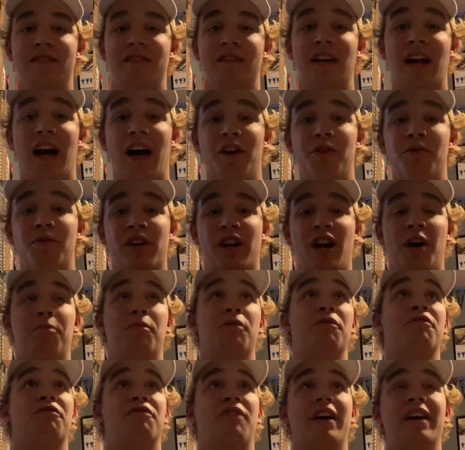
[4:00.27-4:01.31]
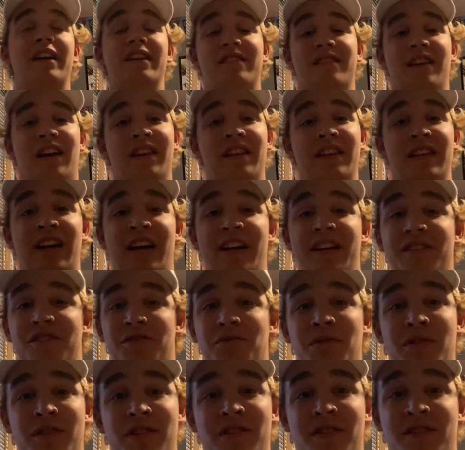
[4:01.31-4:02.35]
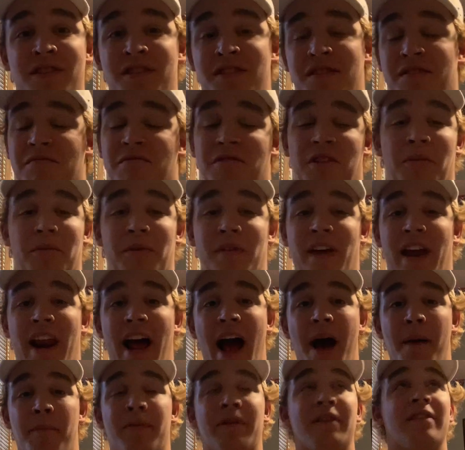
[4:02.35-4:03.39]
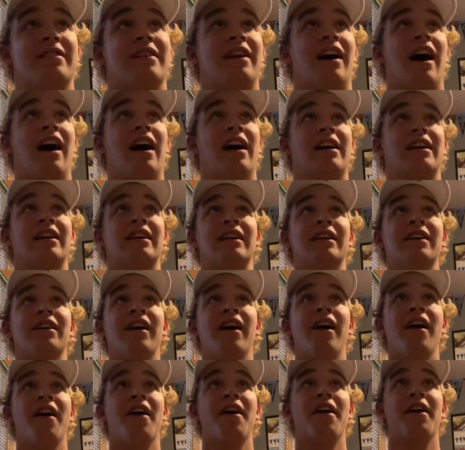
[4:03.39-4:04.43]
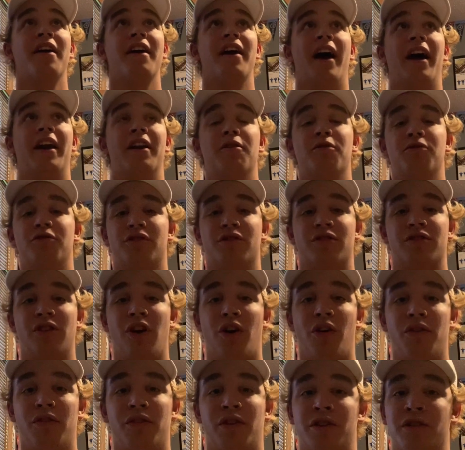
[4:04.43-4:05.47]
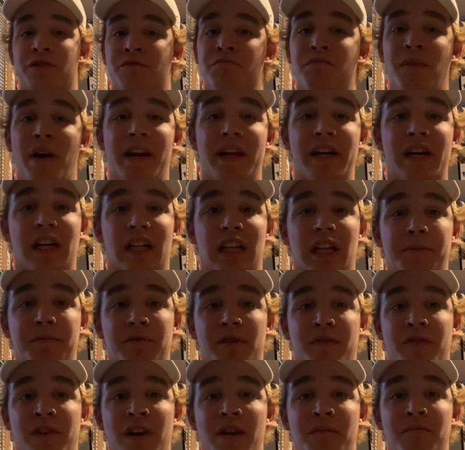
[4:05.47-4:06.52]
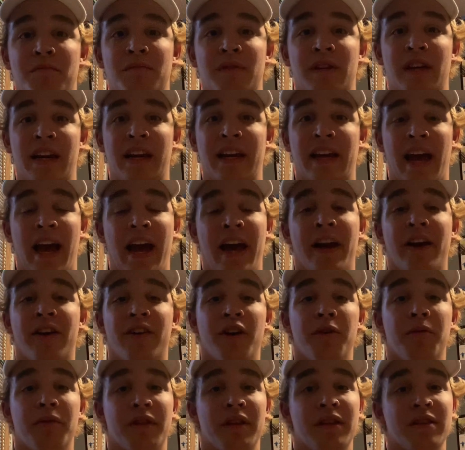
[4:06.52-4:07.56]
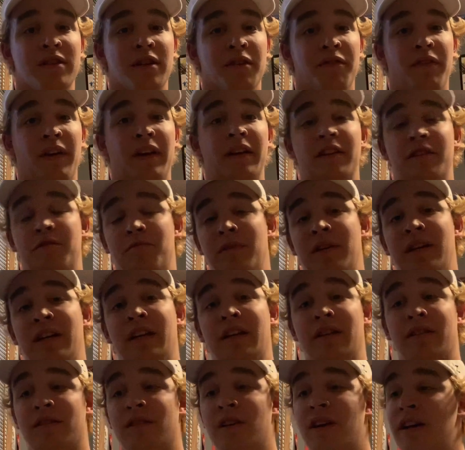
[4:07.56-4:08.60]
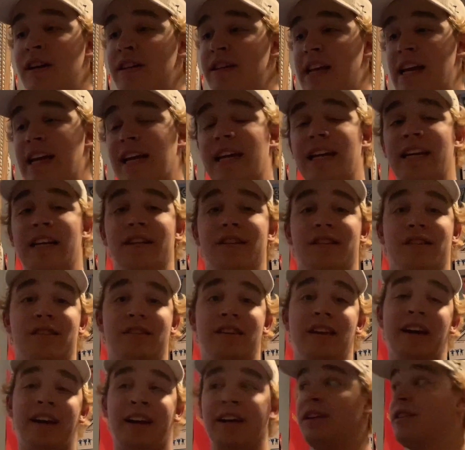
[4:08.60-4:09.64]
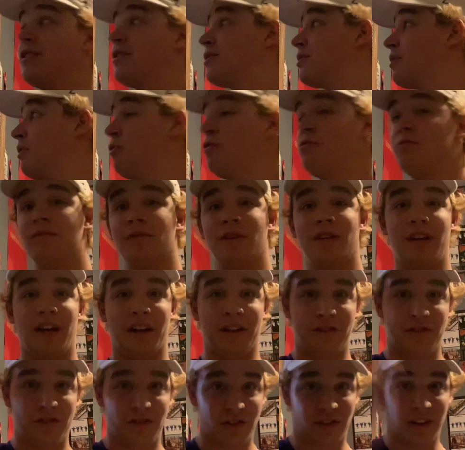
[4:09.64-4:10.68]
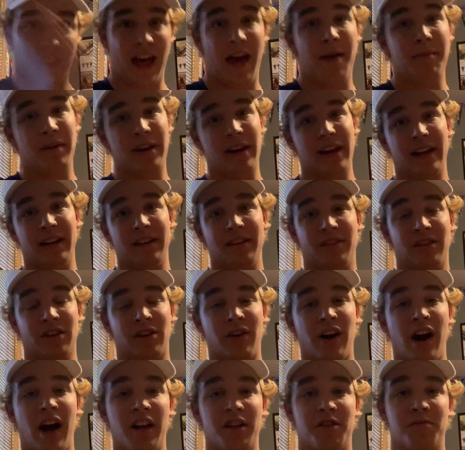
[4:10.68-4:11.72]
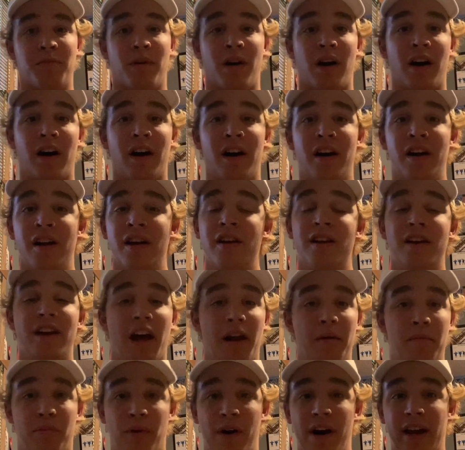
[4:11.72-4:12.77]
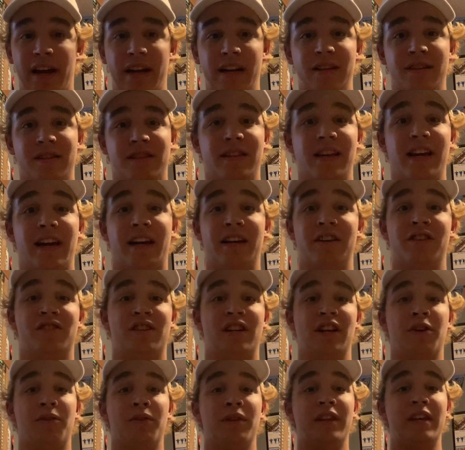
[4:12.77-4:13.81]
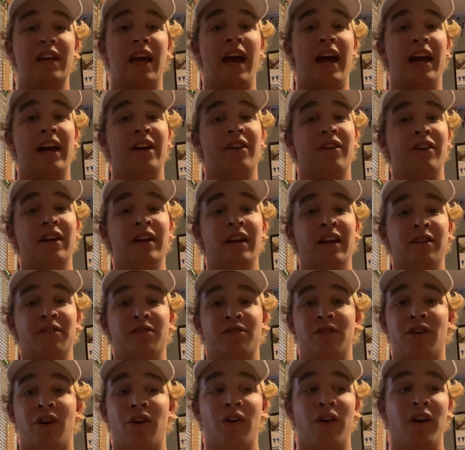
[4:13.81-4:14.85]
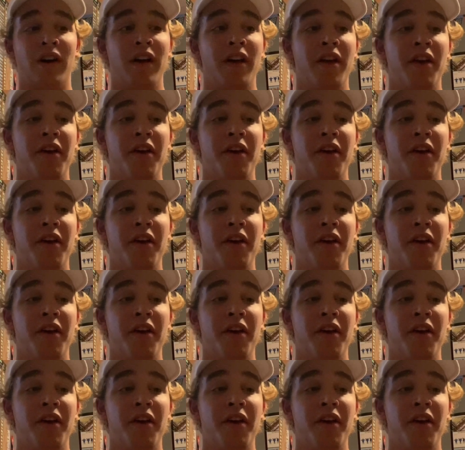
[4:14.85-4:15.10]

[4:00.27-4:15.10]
He got into a couple fights on the ice, which is just something that happens in hockey. And he was just known, there's many clips of him getting angry with his defenseman and taking his stick and slamming against the crossbar and breaking his stick and just getting really angry. And so